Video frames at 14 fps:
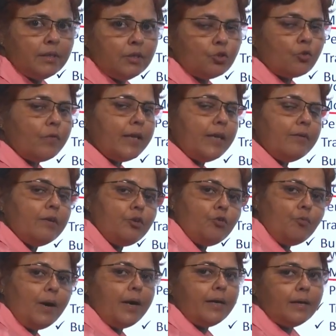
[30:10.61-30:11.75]
So, whenever you
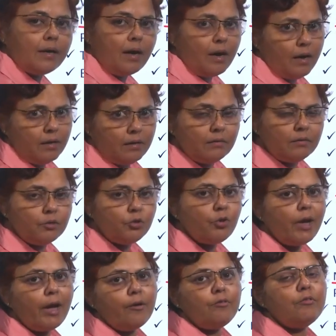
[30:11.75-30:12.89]
buy a car, you
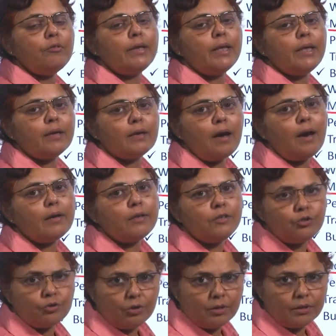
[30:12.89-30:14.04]
have to take car
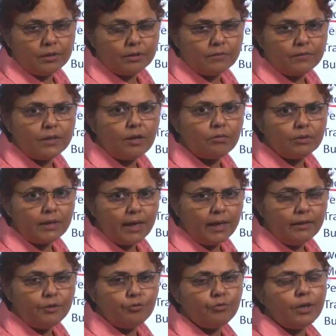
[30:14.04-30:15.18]
insurance. Without
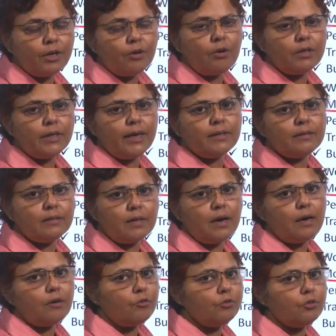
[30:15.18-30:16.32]
that, you cannot get the
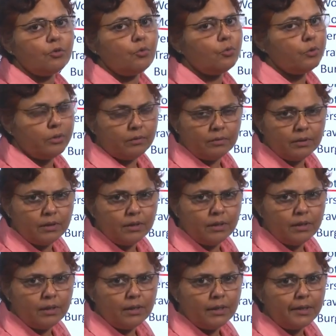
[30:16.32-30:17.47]
car on the road.
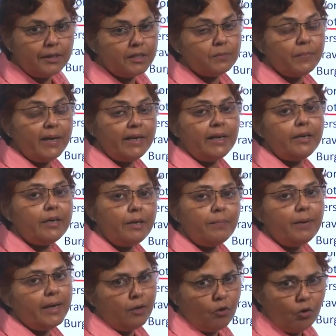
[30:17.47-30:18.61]
It is mandatory
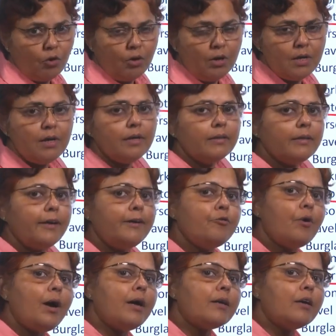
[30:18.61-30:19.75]
by law that
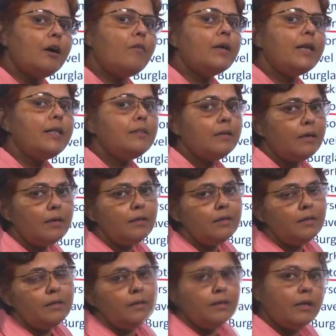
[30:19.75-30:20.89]
you are covering the
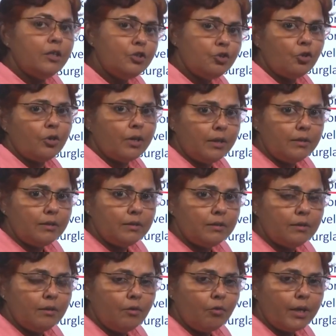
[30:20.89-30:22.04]
insurance,
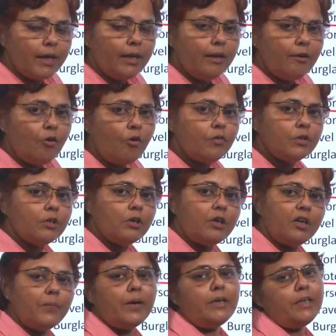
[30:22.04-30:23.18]
okay, of a
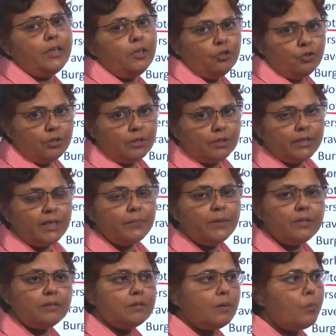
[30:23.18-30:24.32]
third party insurance. That
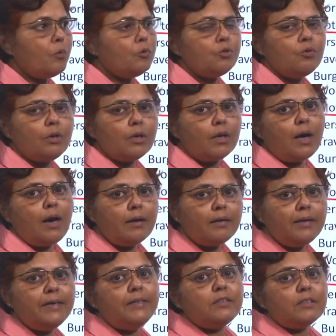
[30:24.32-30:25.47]
means, suppose your car
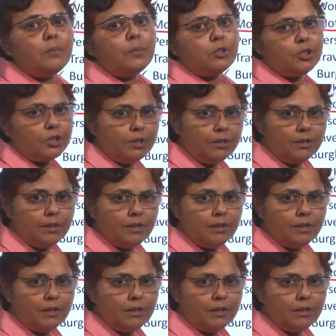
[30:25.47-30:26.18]
hits a person,